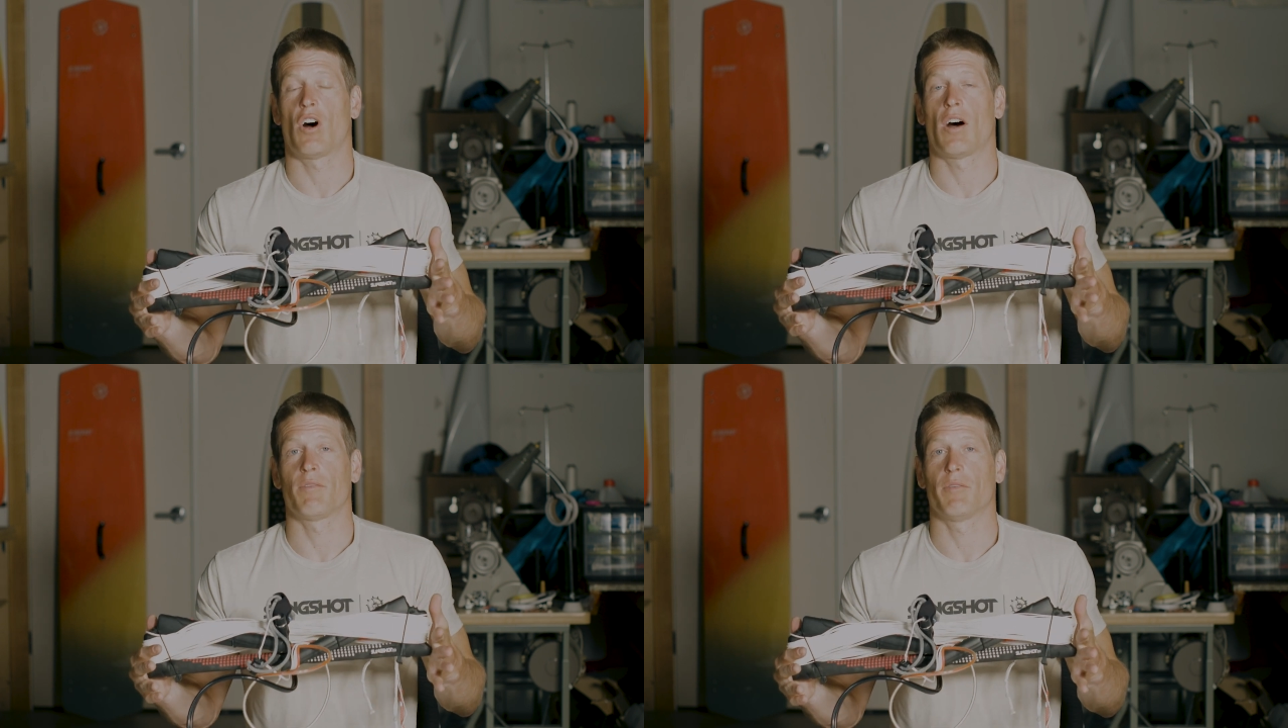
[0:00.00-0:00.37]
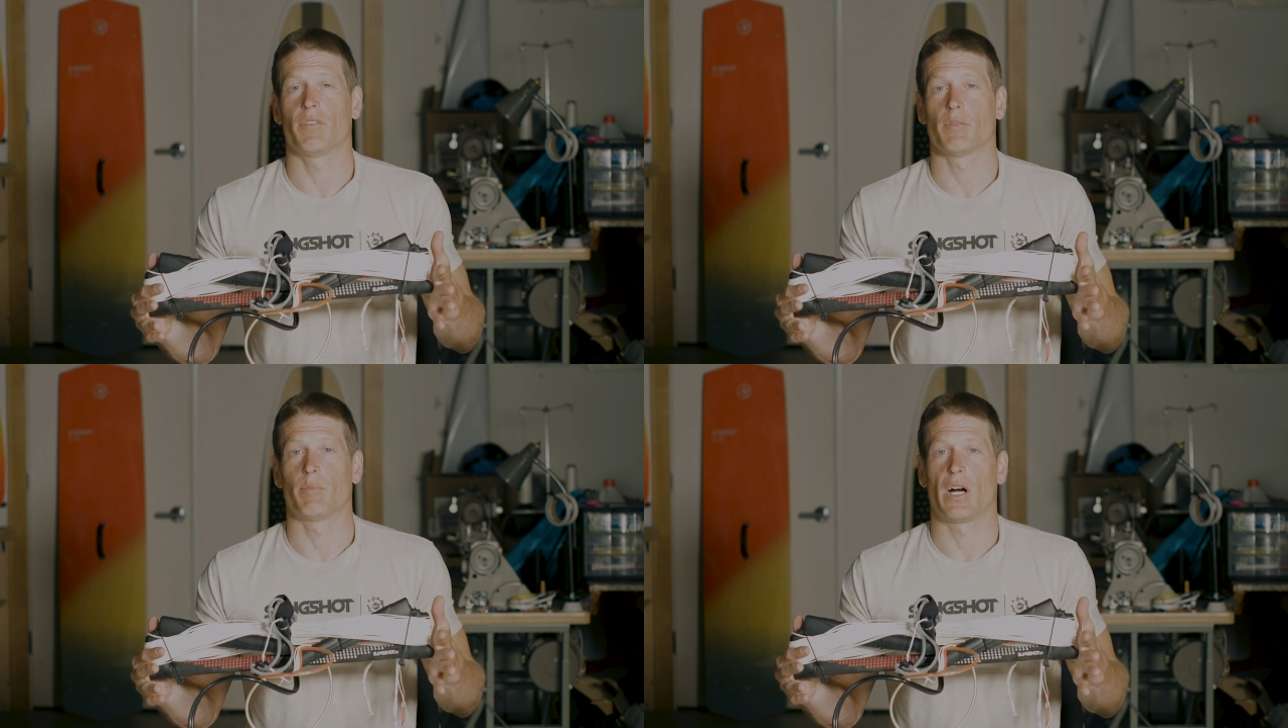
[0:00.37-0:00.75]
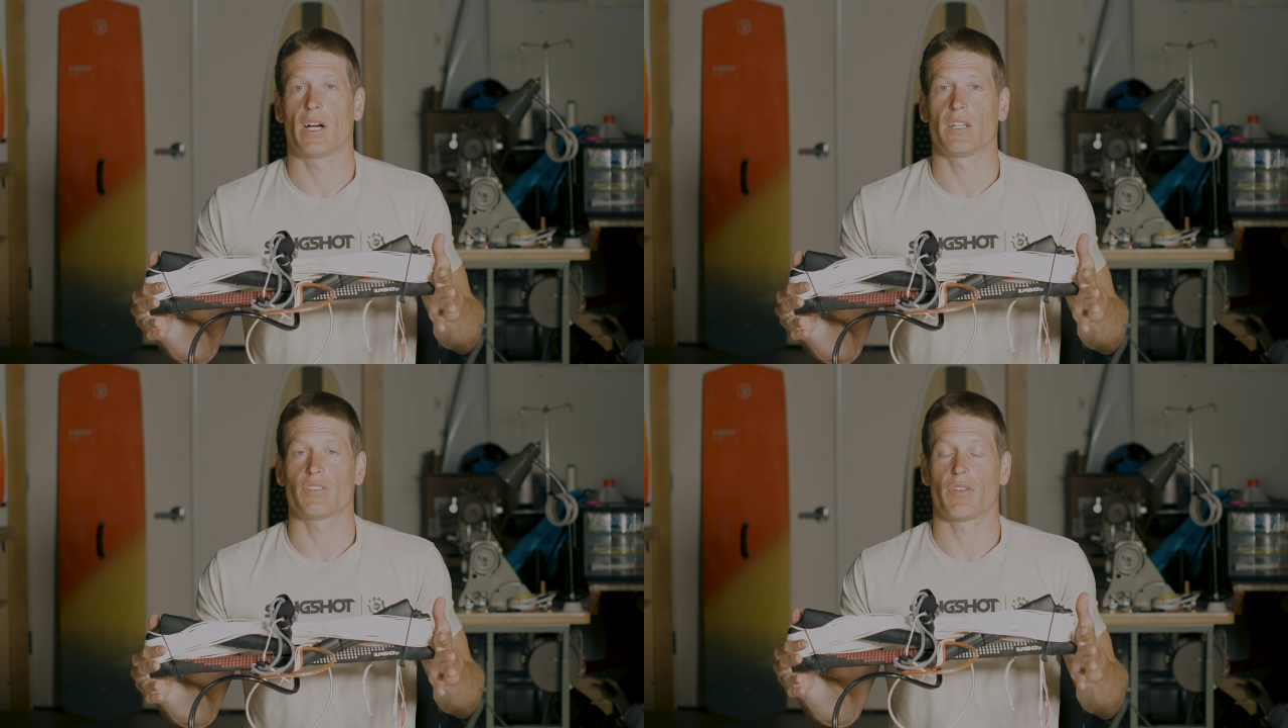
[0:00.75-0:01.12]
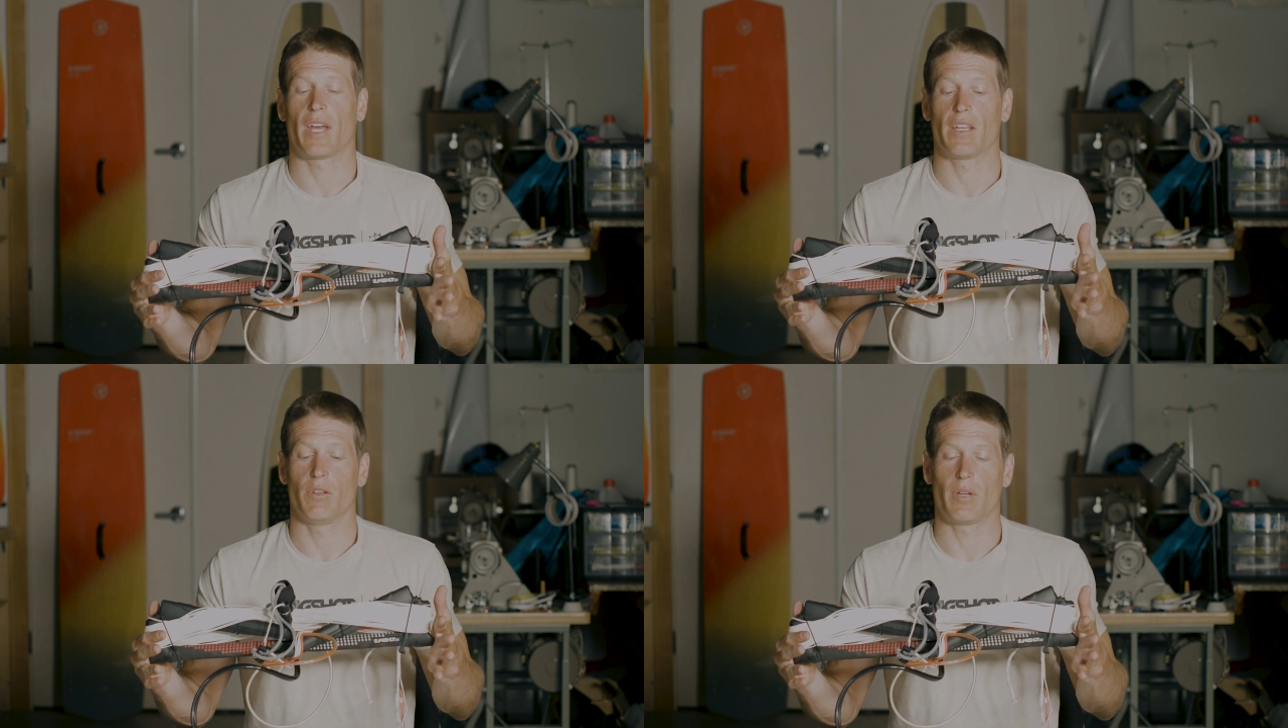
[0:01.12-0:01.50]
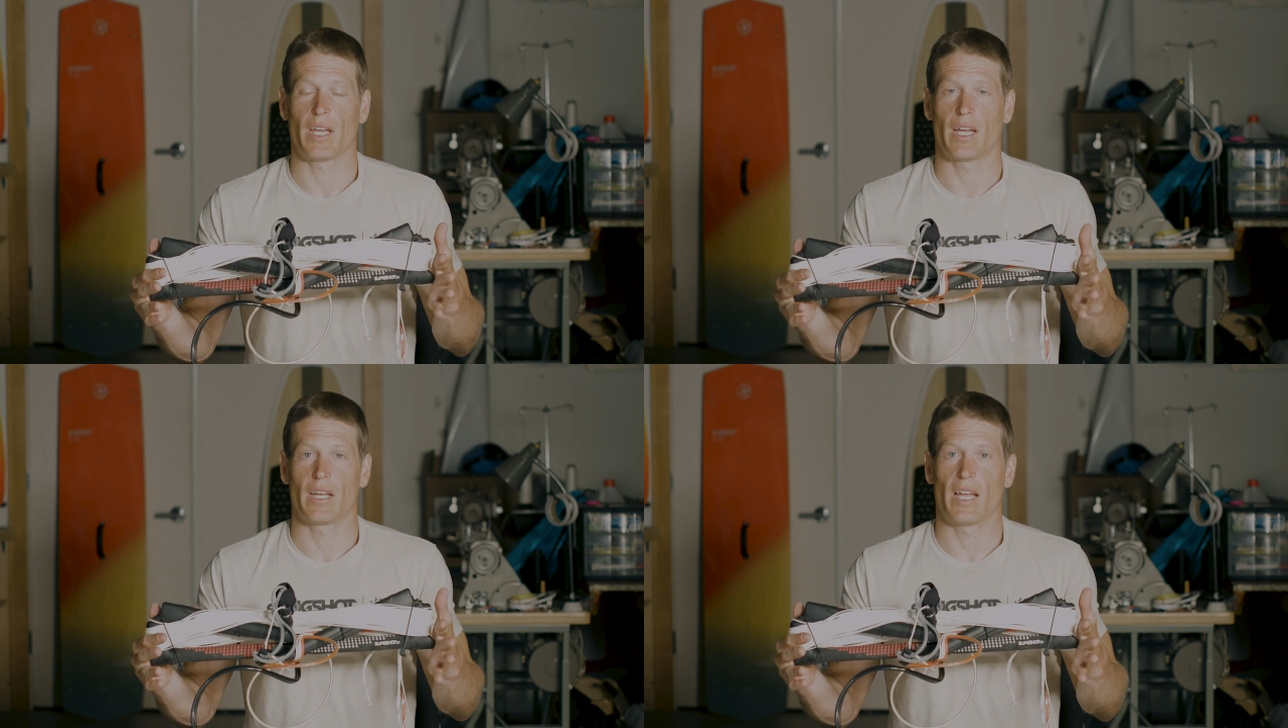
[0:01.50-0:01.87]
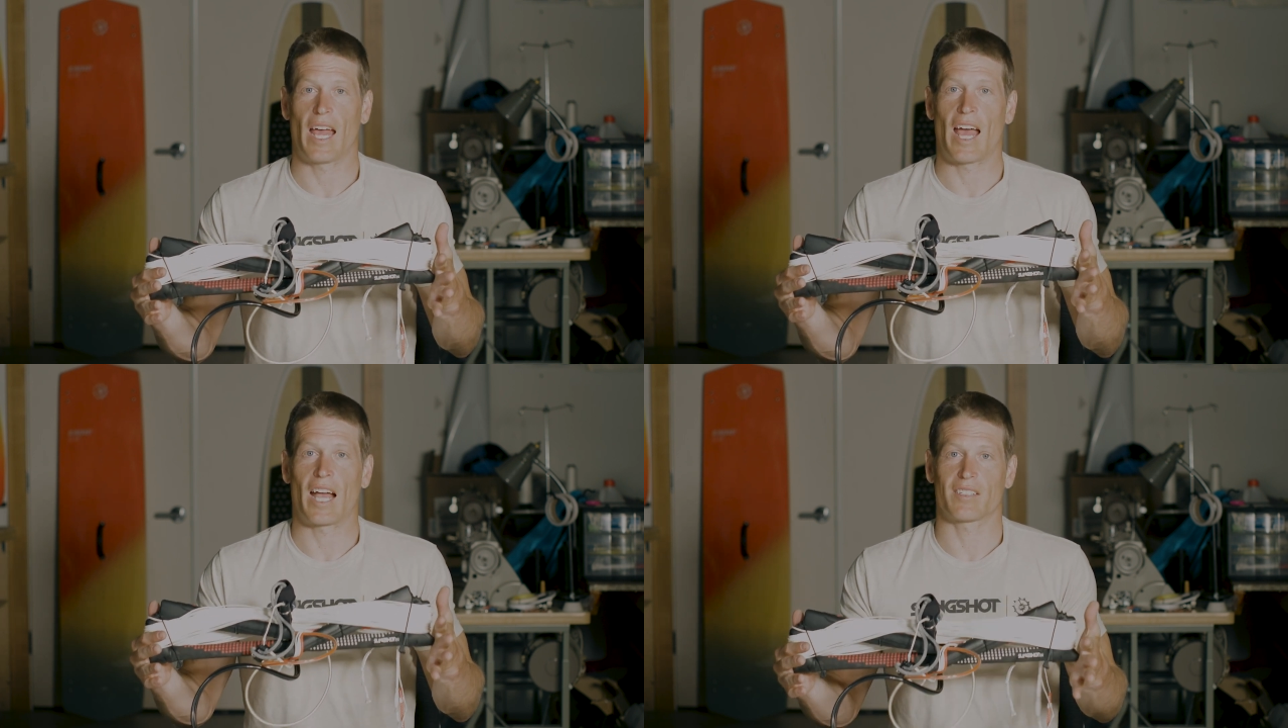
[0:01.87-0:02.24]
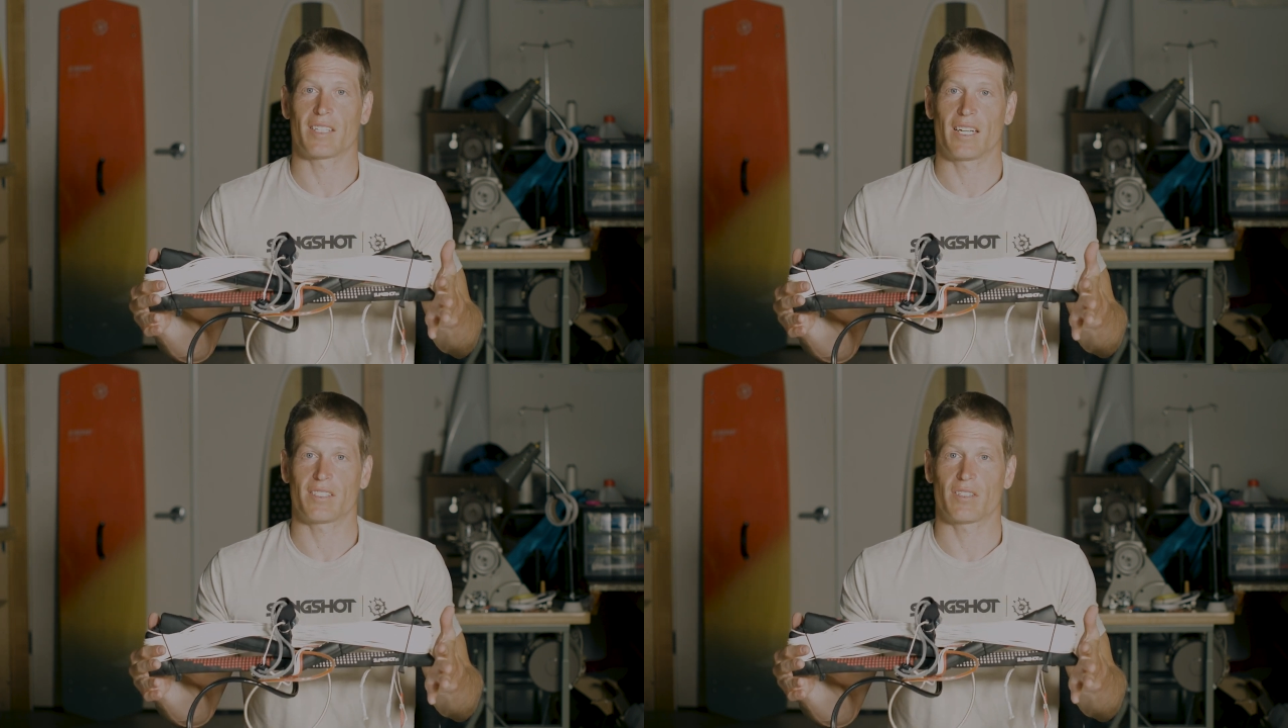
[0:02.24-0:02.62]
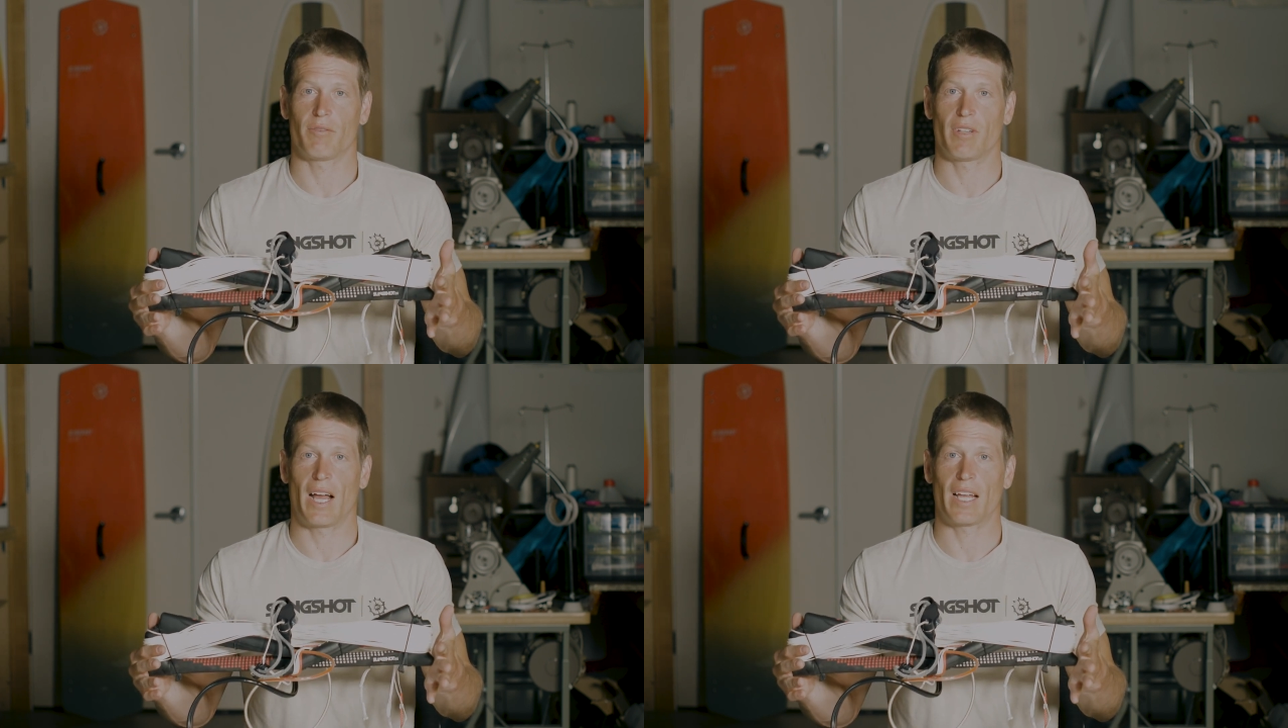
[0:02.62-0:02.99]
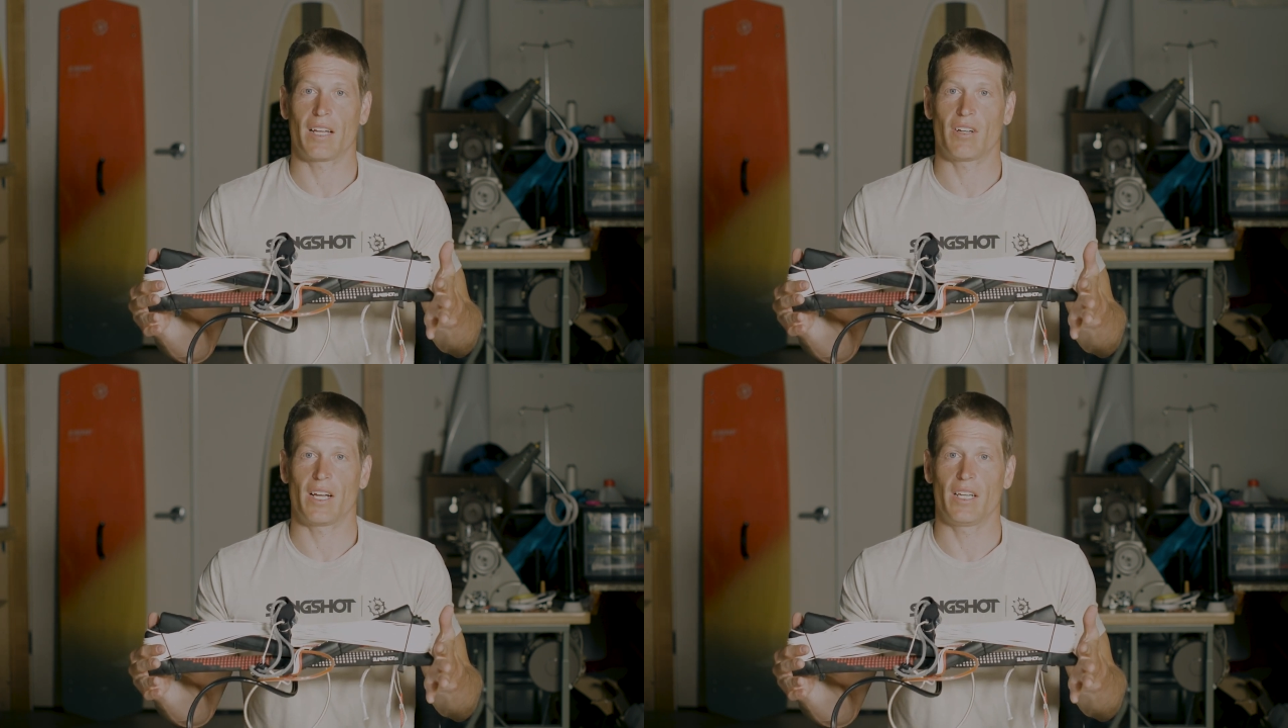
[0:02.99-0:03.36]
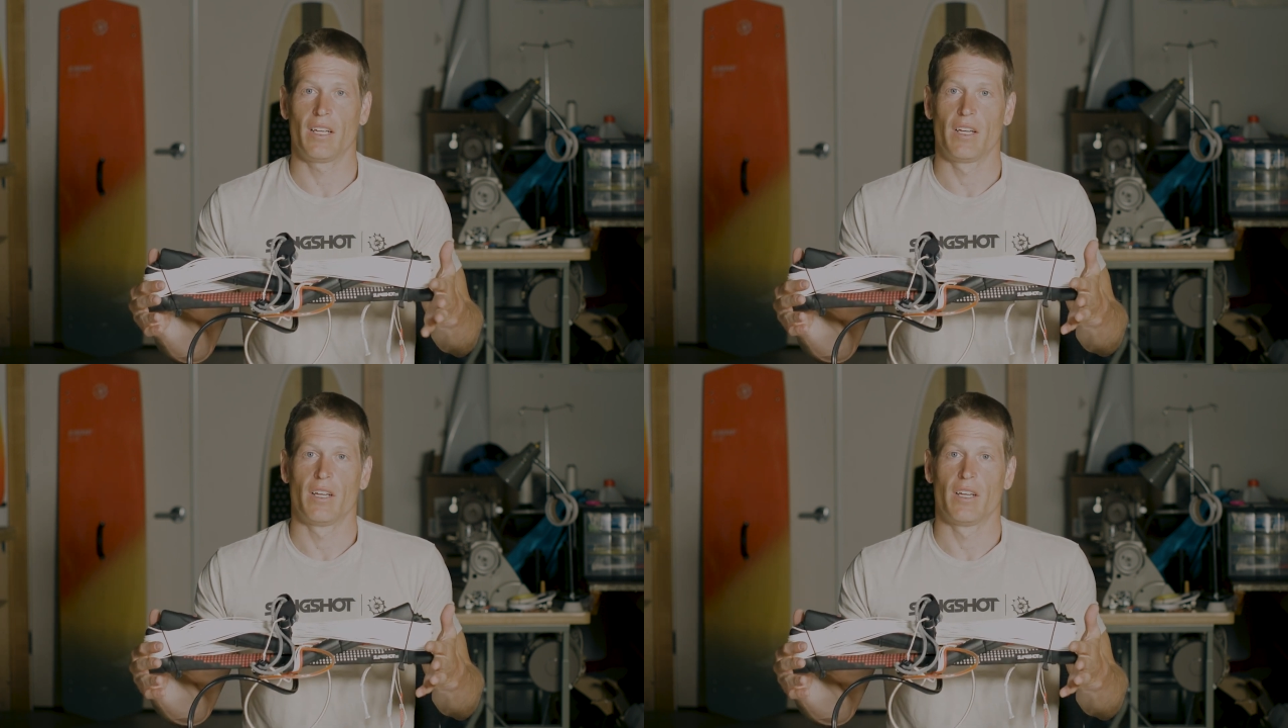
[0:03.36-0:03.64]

off of your bar so that you can access the flagging line.